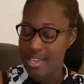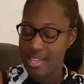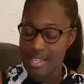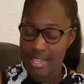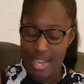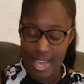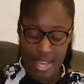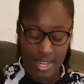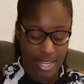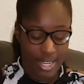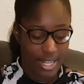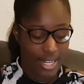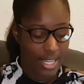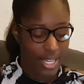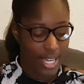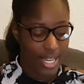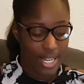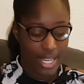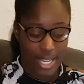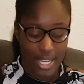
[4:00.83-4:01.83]
again and
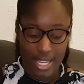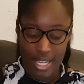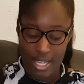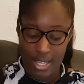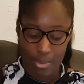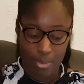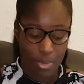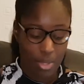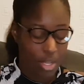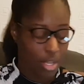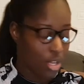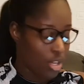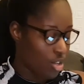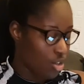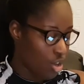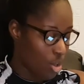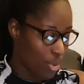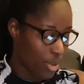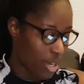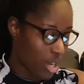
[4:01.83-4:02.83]
again. I keep
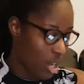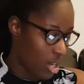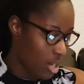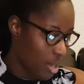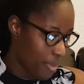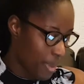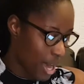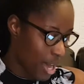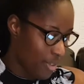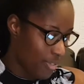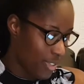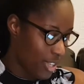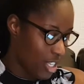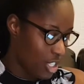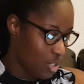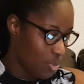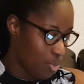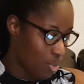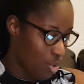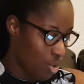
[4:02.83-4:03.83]
going on about
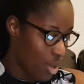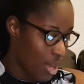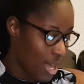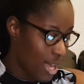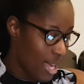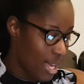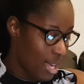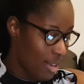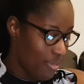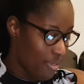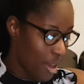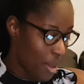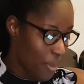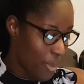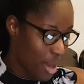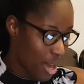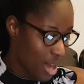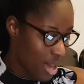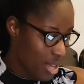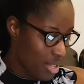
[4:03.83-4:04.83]
this, but if a
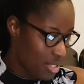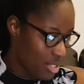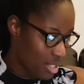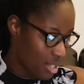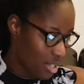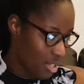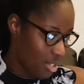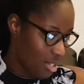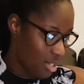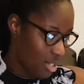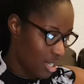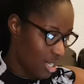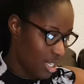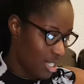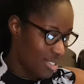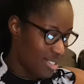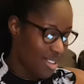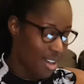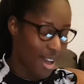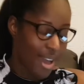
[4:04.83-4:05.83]
person
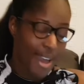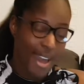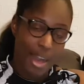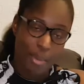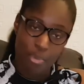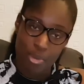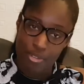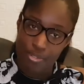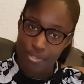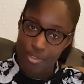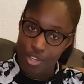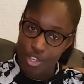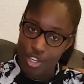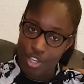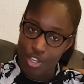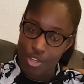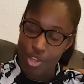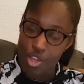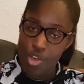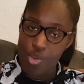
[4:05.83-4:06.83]
is not happy for
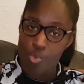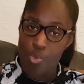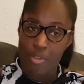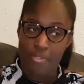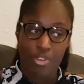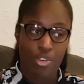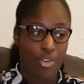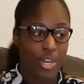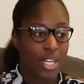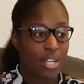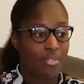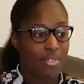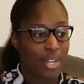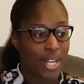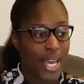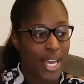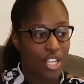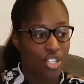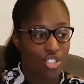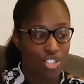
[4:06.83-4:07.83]
you, whether you're in a
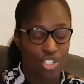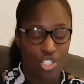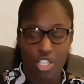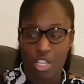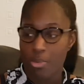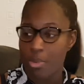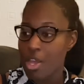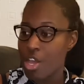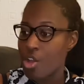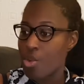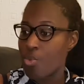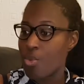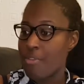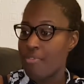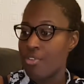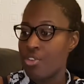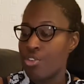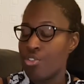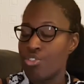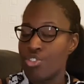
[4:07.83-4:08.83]
relationship,
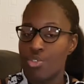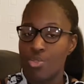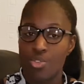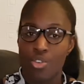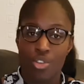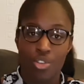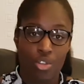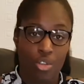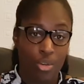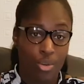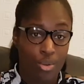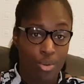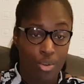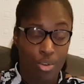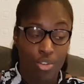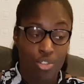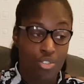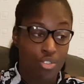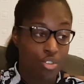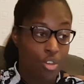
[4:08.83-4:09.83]
whether you're doing a new
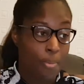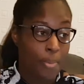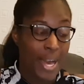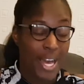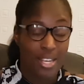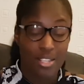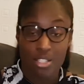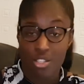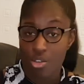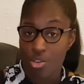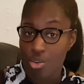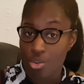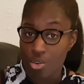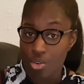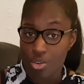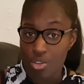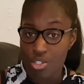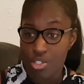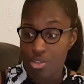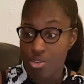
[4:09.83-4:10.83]
course or you passed the
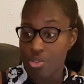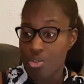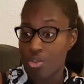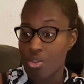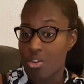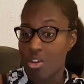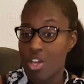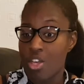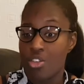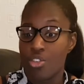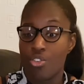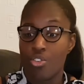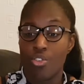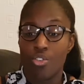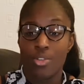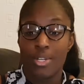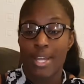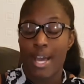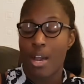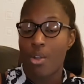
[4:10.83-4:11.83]
course or
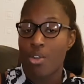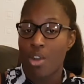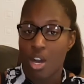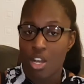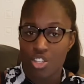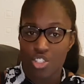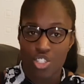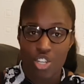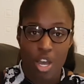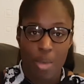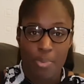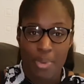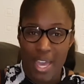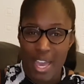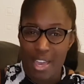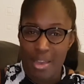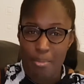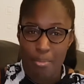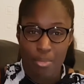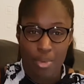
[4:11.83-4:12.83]
you're now got a job
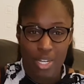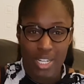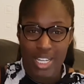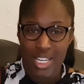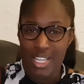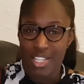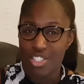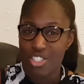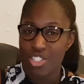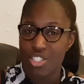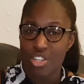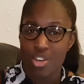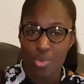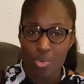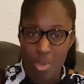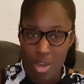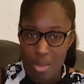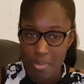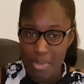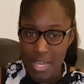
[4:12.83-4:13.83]
getting money, do you know
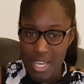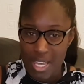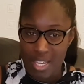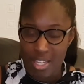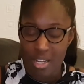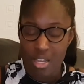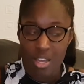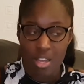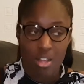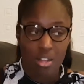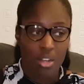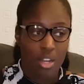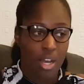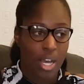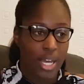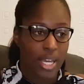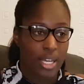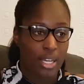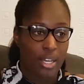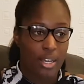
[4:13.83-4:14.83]
what I mean?
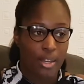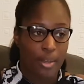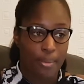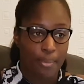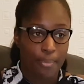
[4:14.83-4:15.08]
Like,